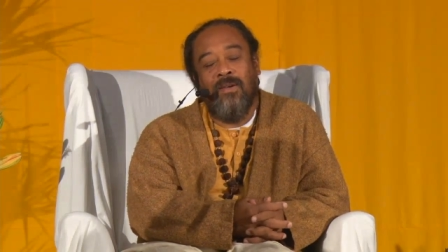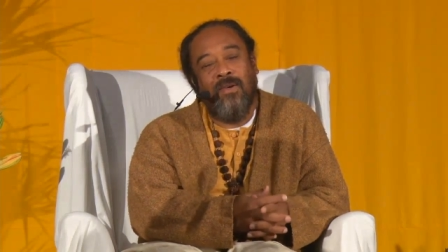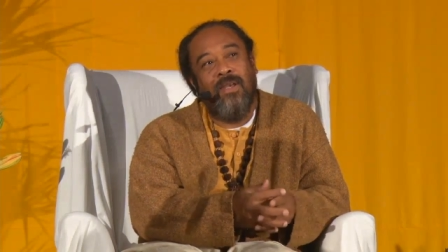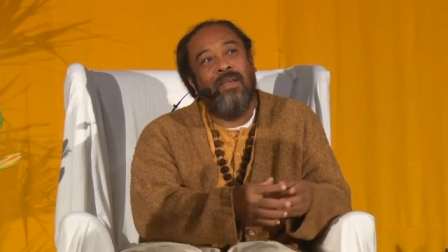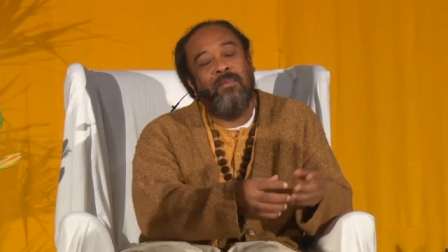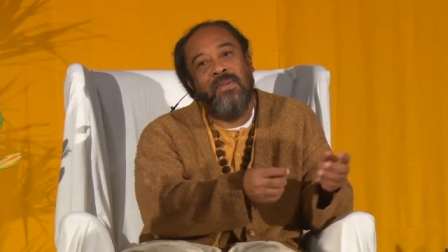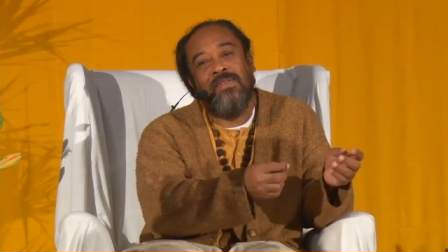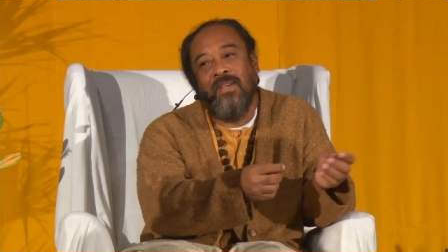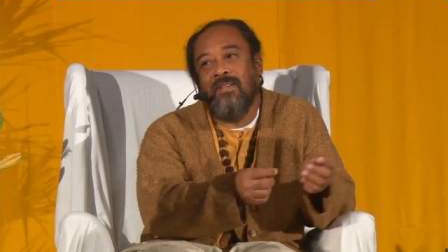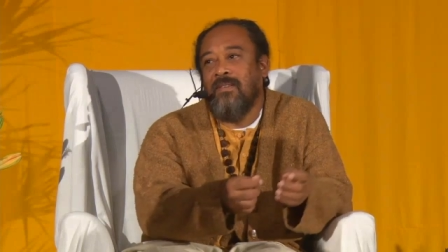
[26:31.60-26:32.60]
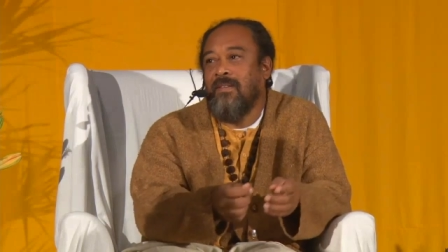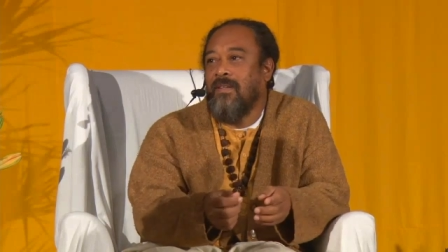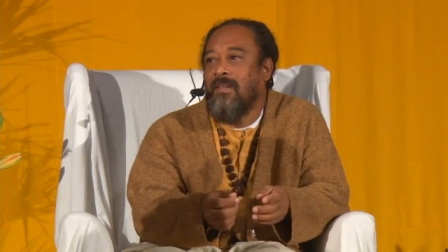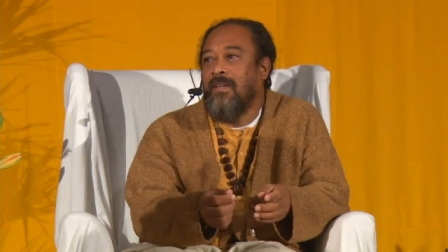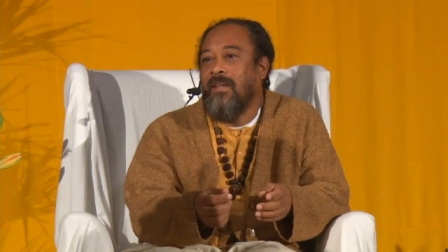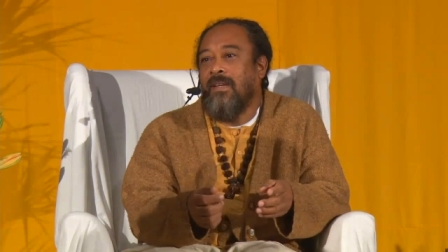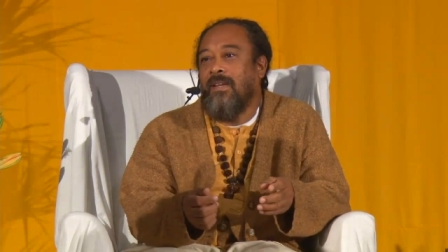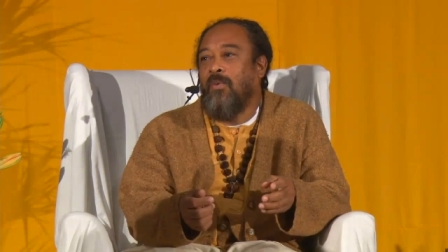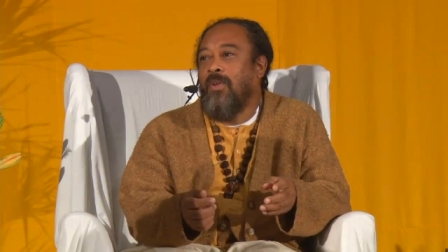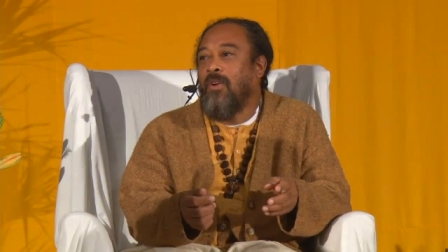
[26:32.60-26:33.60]
Okay, a biscuit.
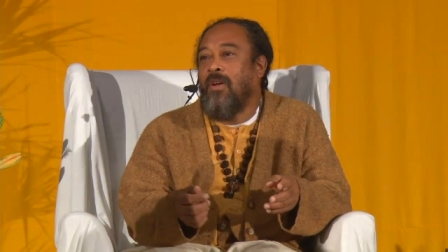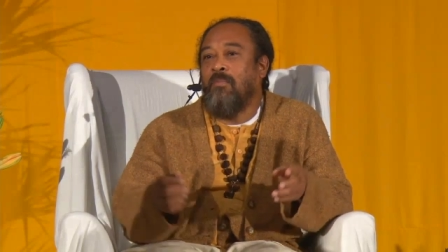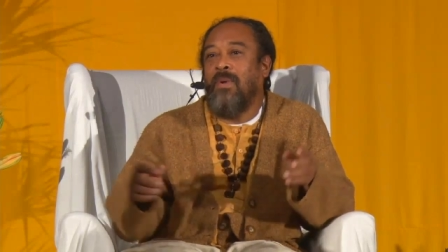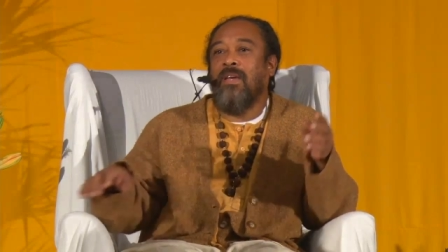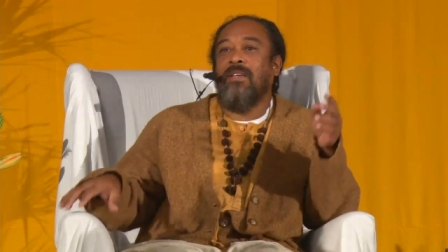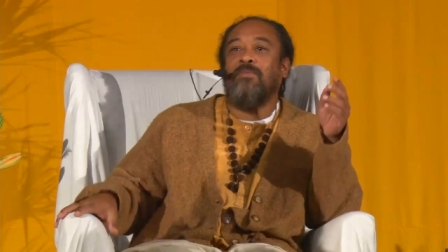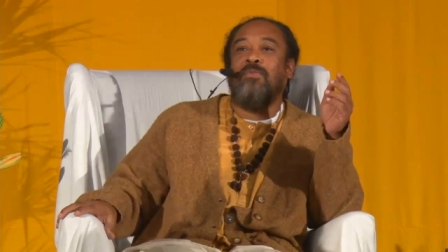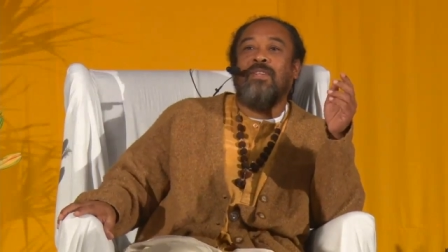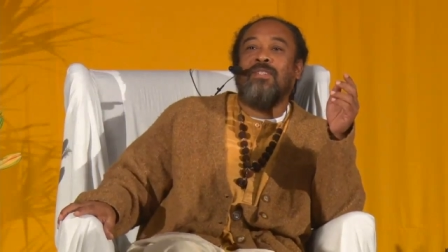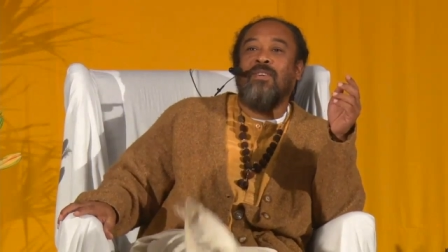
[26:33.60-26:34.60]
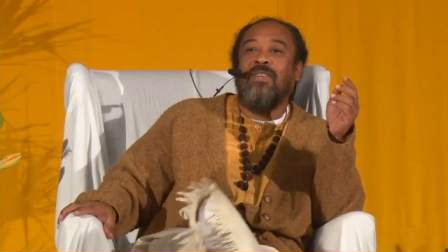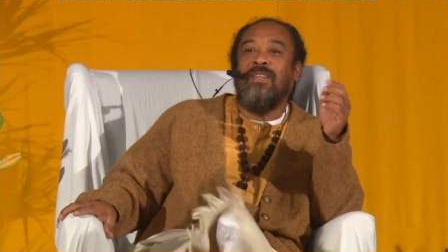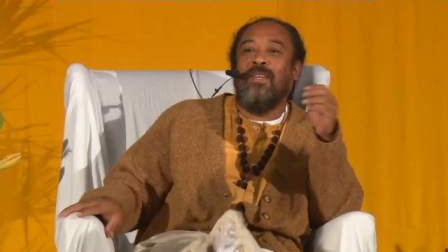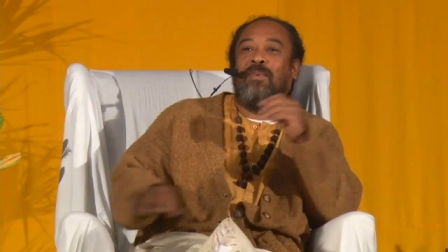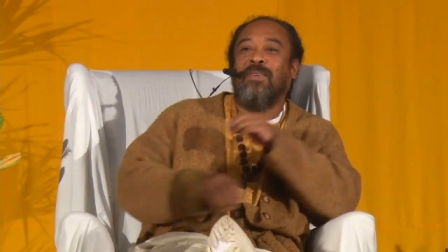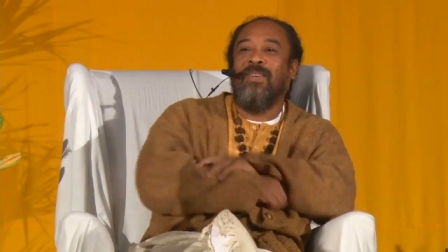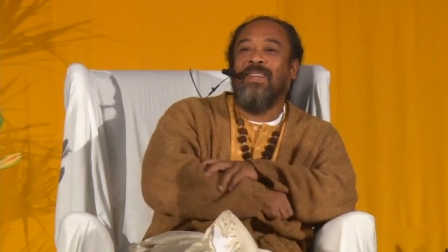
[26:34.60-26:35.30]
When you come back, his foot is on the table.